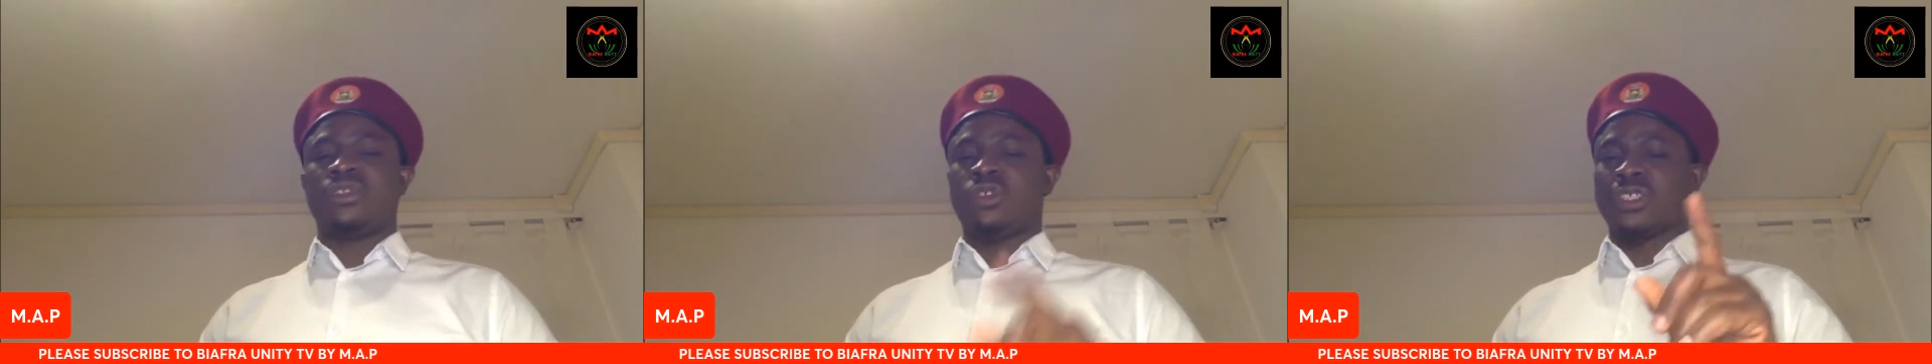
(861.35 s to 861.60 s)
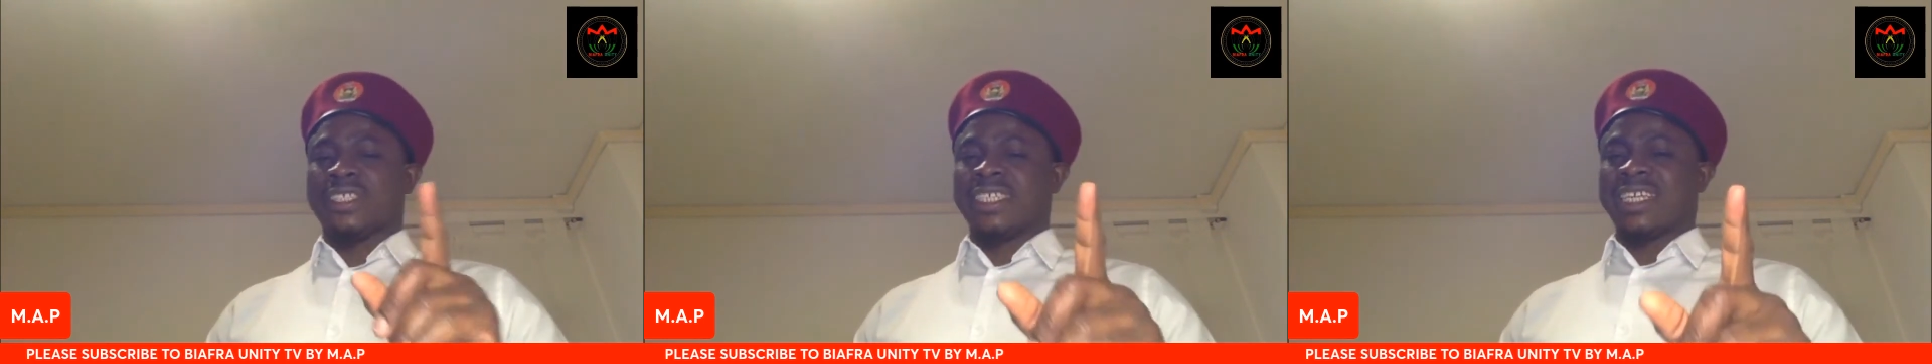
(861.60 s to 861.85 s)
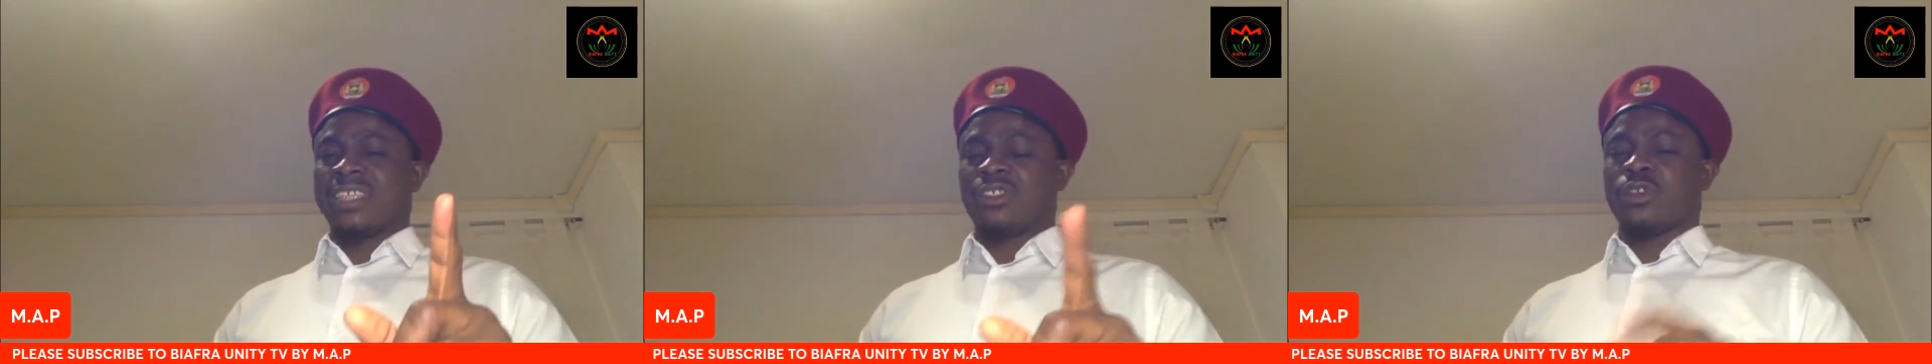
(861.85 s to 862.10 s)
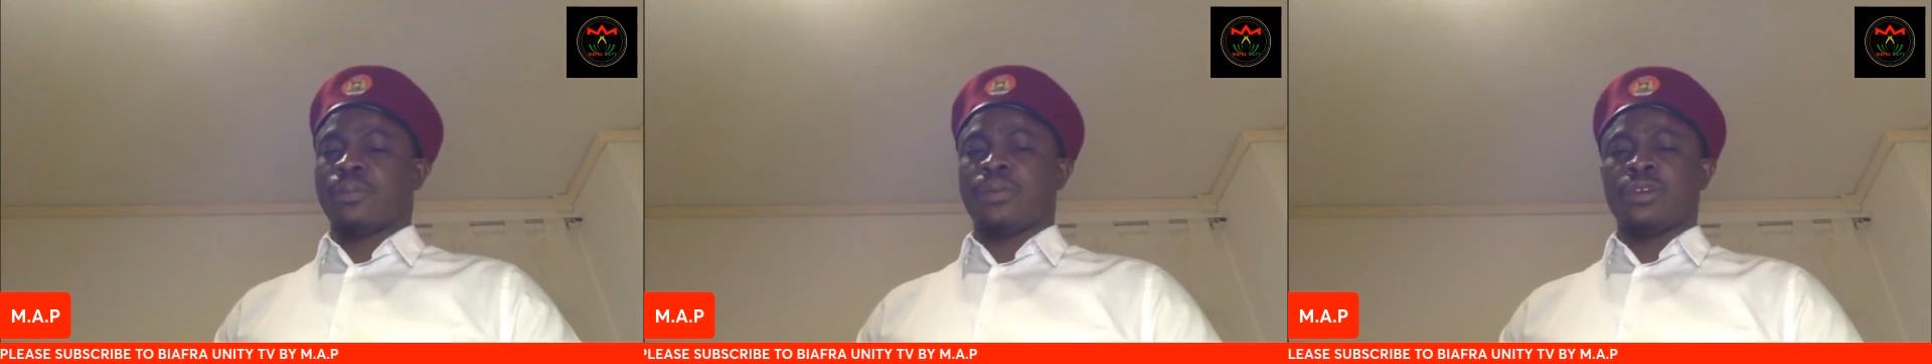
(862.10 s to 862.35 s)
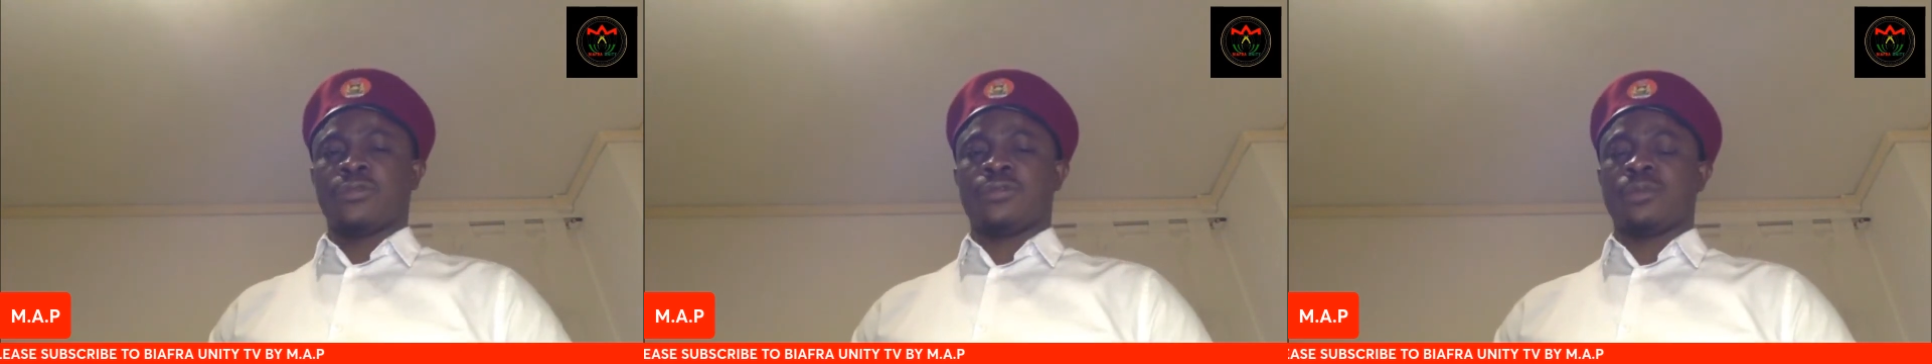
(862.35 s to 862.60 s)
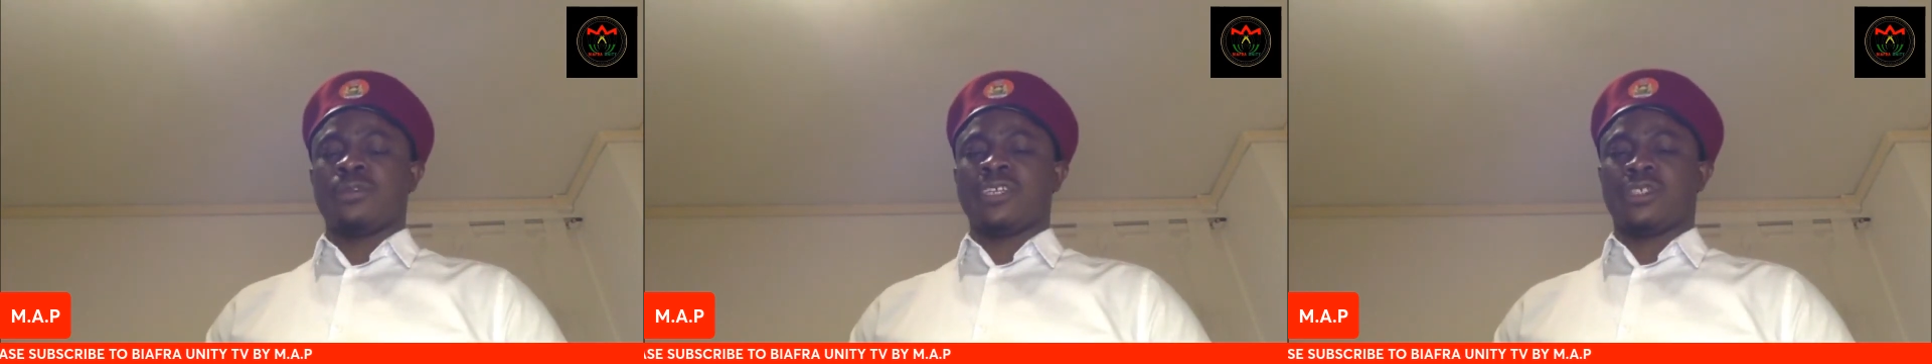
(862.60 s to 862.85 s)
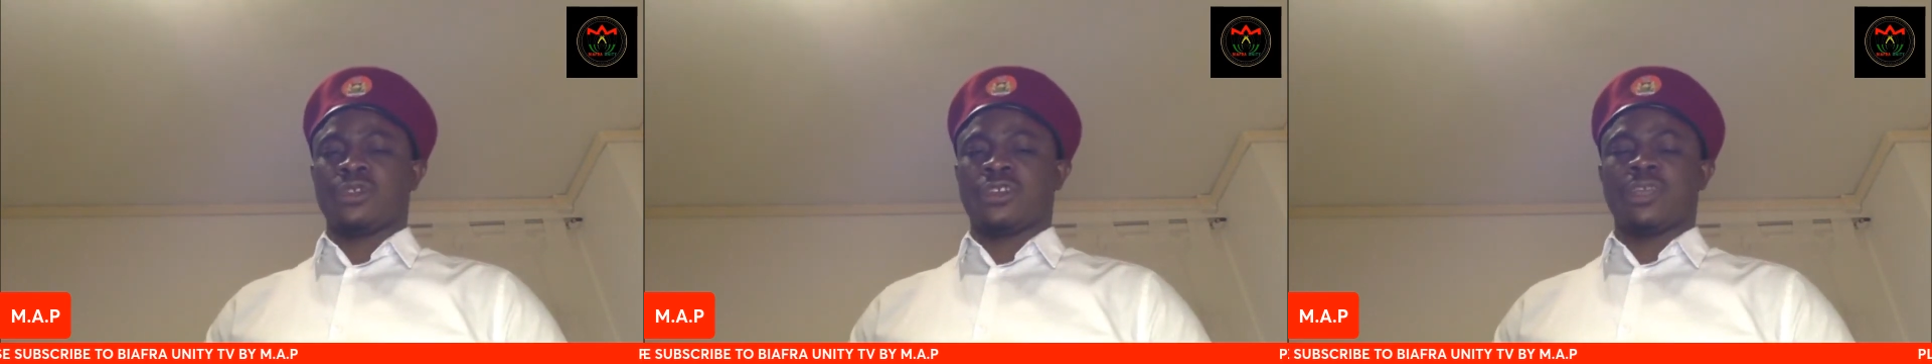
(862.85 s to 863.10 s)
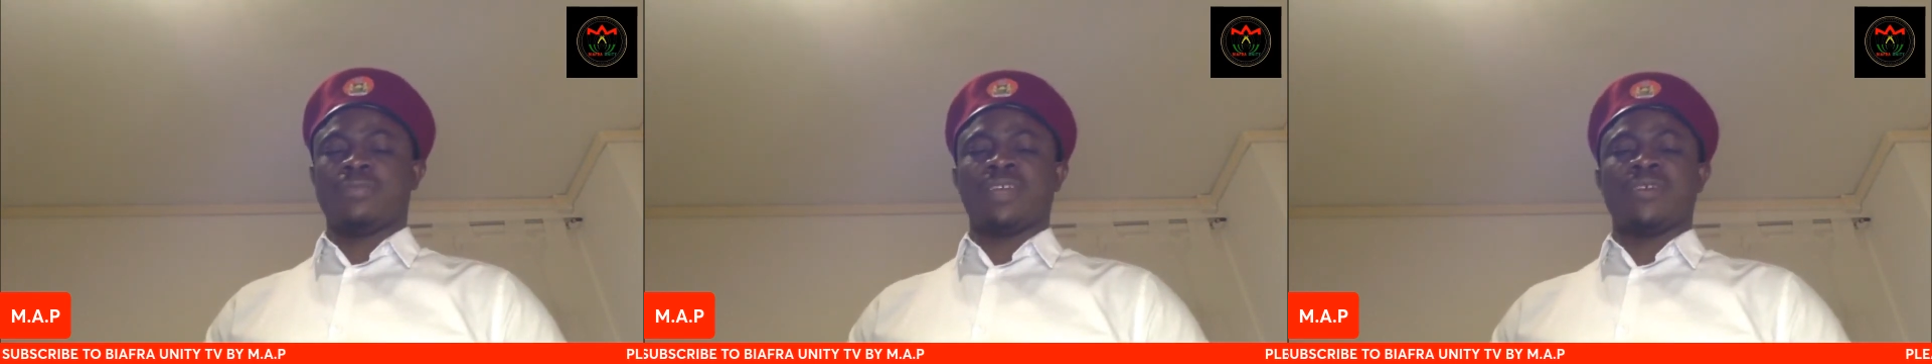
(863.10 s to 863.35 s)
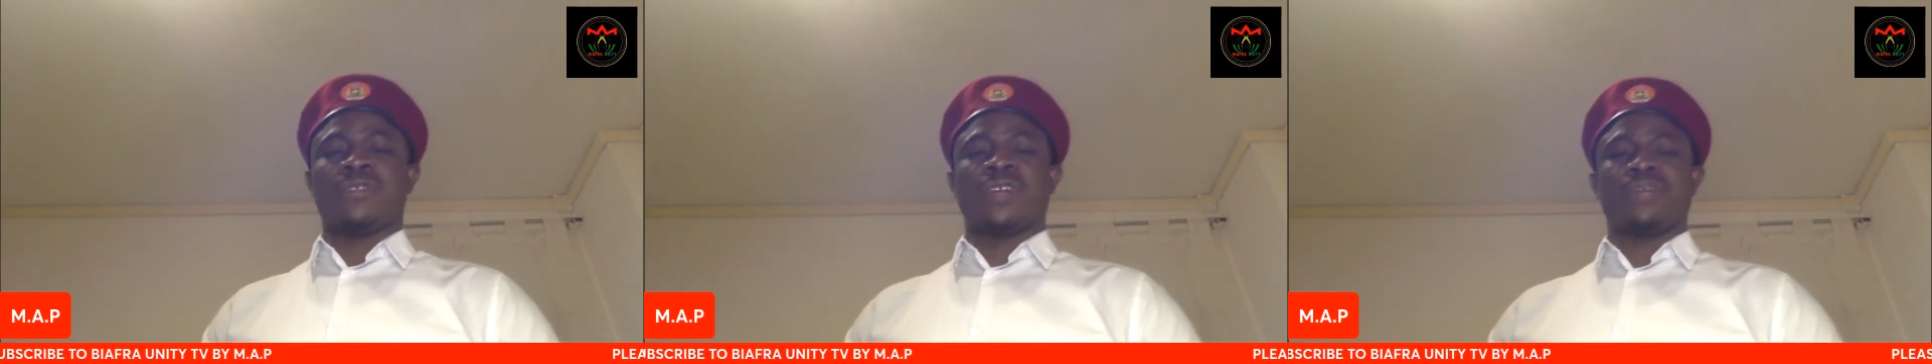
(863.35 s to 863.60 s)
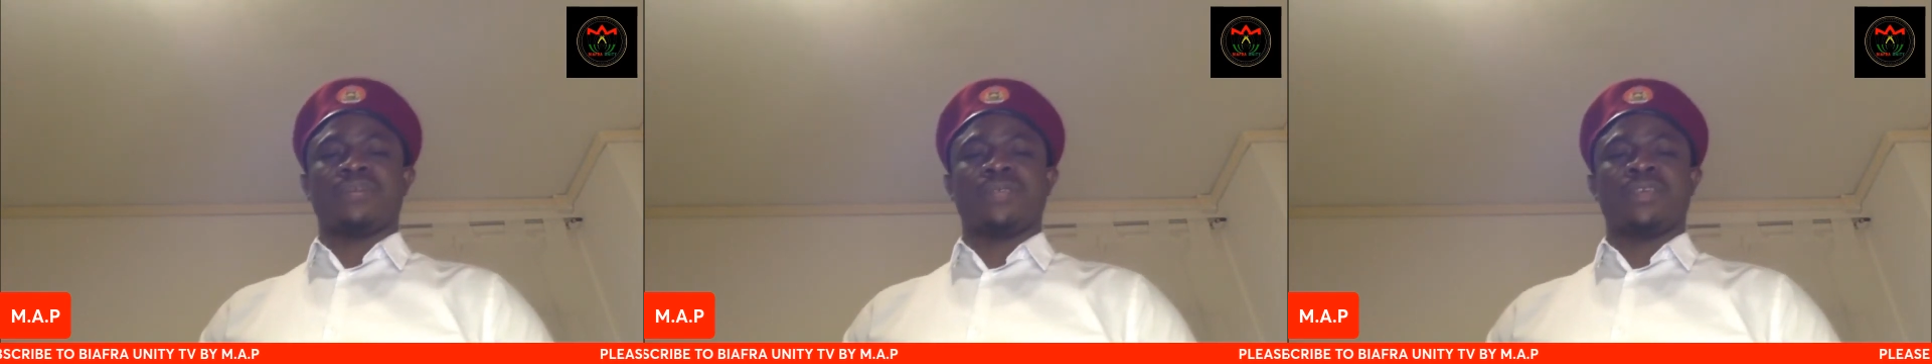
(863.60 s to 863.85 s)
Nothing can stop us from restoring Biafra